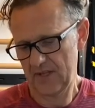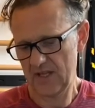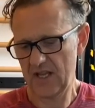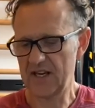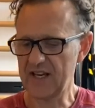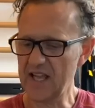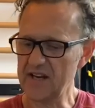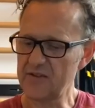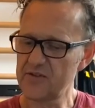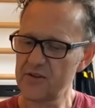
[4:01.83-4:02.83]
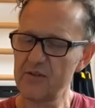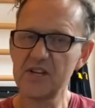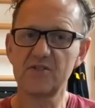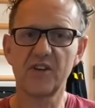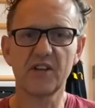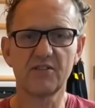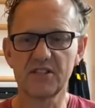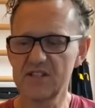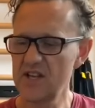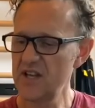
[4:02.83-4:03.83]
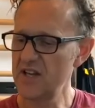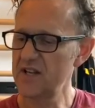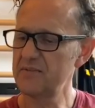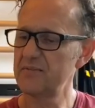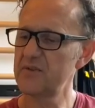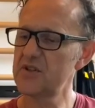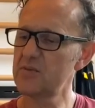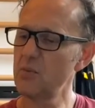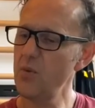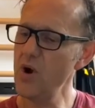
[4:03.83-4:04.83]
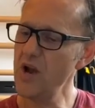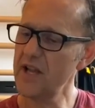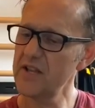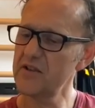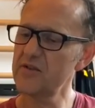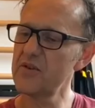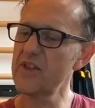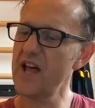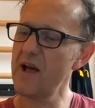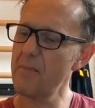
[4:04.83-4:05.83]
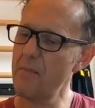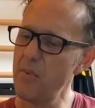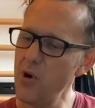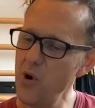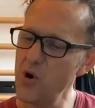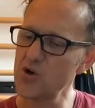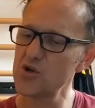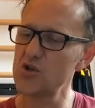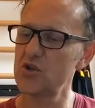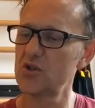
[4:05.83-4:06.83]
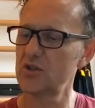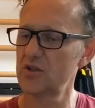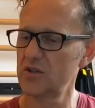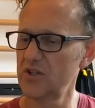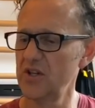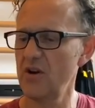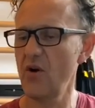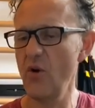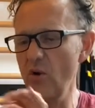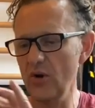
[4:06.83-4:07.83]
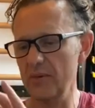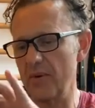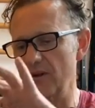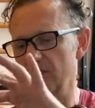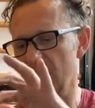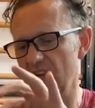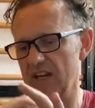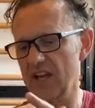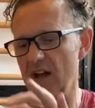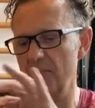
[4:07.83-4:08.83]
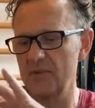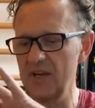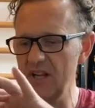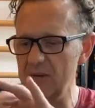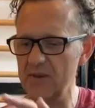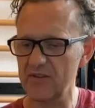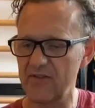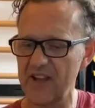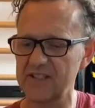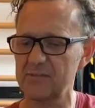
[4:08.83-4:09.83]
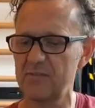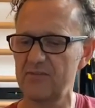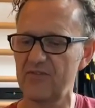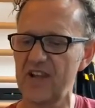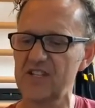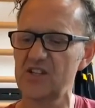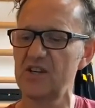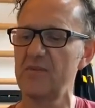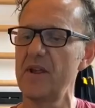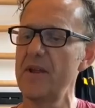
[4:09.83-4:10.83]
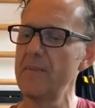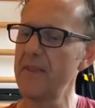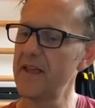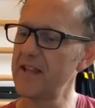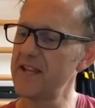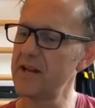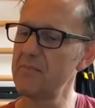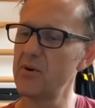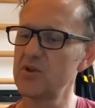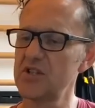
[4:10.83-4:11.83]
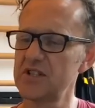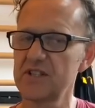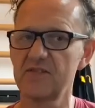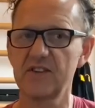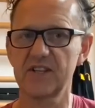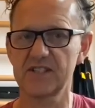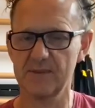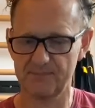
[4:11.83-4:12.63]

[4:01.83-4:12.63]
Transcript: And again, through each finger in turn, just working through that push, all of the bones lining up, a little bit of flexion, and then push into the fingertip.